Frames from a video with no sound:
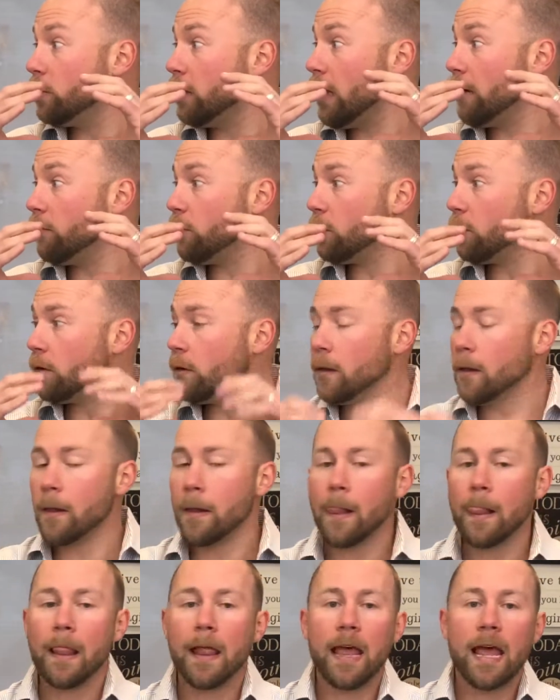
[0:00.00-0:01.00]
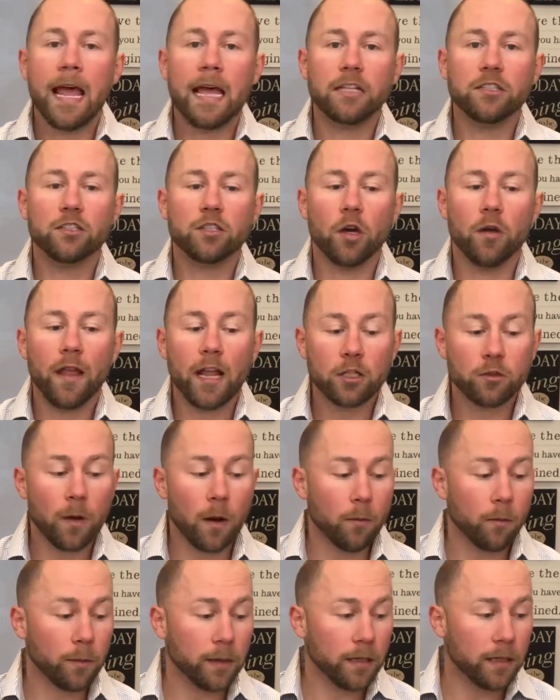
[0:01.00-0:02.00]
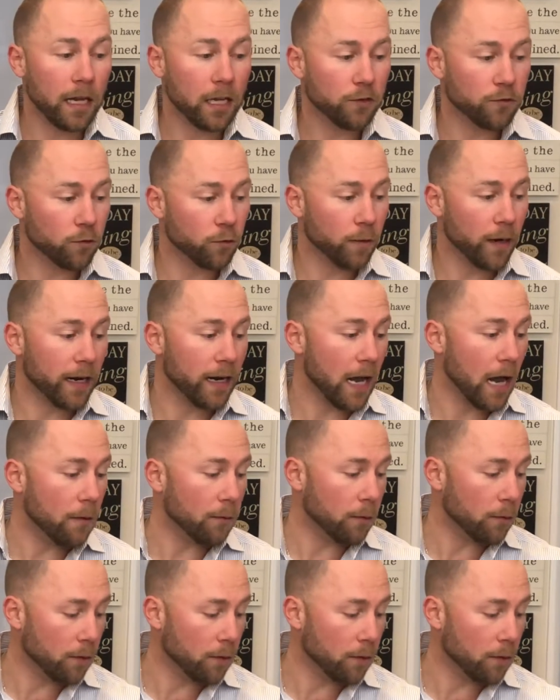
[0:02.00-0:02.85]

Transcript: level. And so that's why when we test for radon,